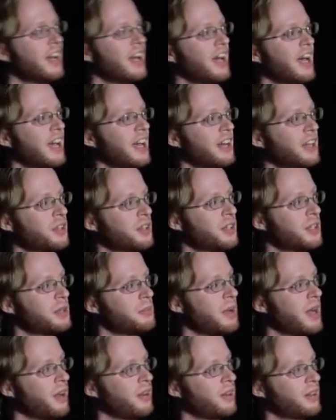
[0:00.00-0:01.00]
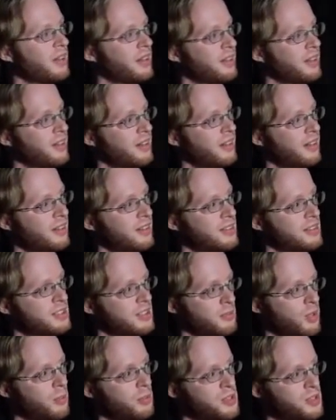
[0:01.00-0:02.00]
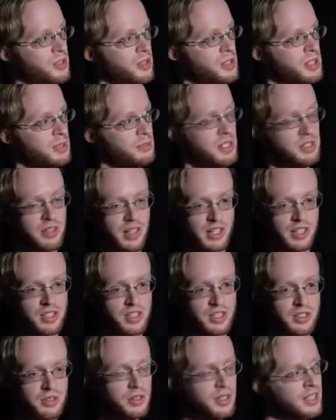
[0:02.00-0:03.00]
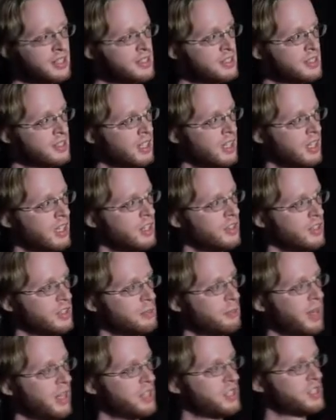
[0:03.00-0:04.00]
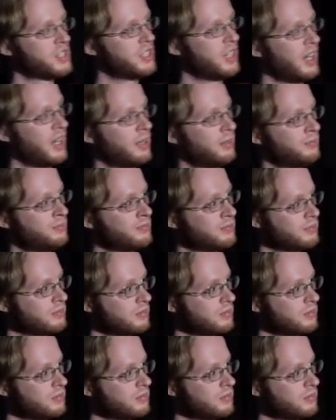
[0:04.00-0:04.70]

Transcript: And I learned about some open source speech recognition toolkits. There's a bunch. Um,